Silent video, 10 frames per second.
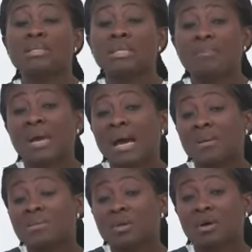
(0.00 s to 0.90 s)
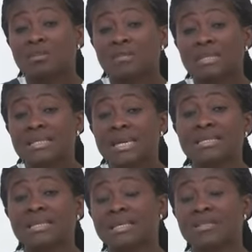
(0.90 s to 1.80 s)
is it perhaps because of the
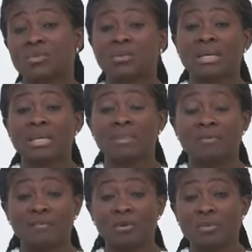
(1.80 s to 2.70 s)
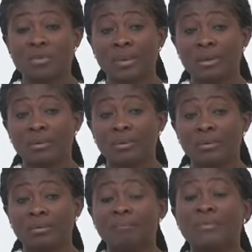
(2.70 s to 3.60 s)
test that they took that they performed well
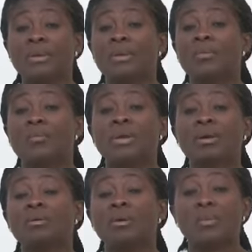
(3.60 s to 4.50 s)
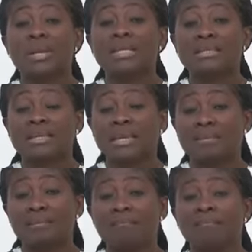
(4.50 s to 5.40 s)
on? We cannot really
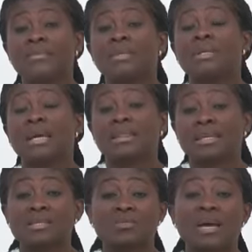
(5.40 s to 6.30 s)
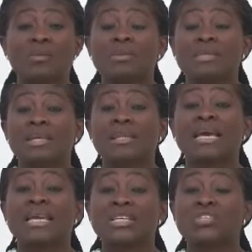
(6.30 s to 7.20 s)
say. And this is why we say
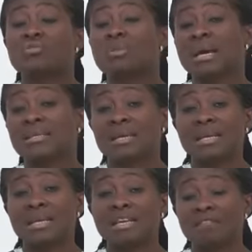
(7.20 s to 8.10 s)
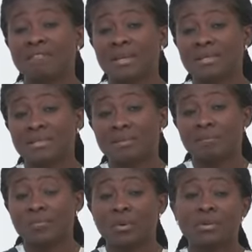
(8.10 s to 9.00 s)
that history has had an effect
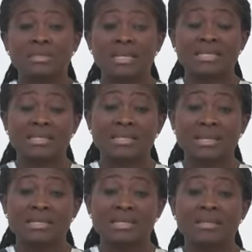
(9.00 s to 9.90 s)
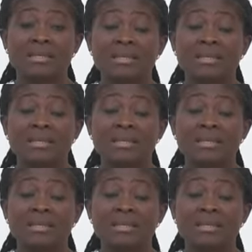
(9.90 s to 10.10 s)
on such a study.